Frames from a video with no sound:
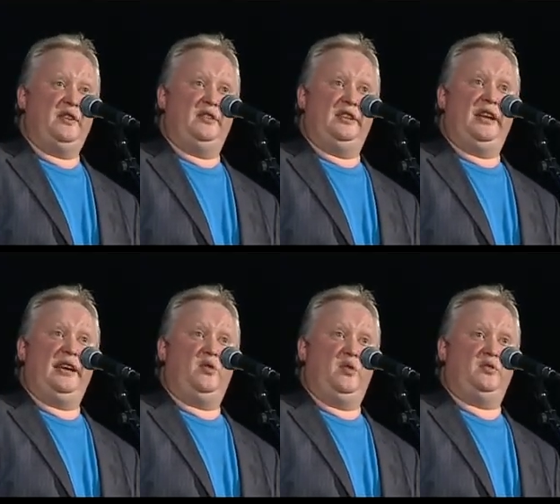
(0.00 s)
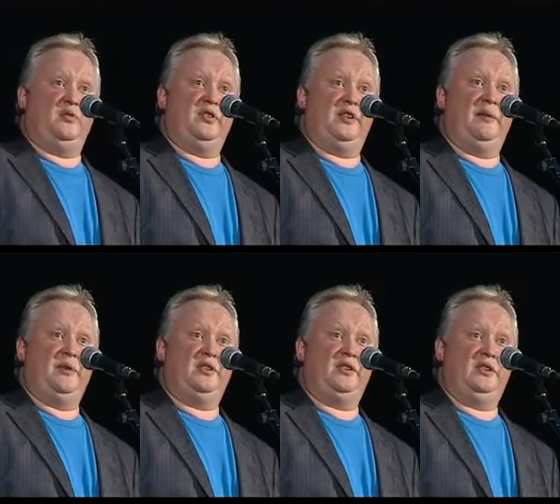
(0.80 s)
I think they did 8 quid's worth of
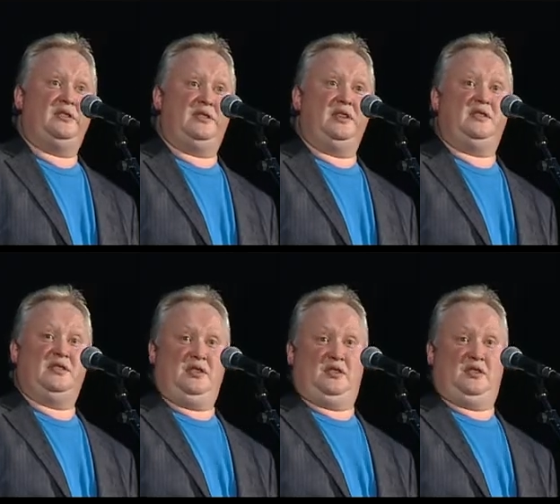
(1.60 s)
damage. This is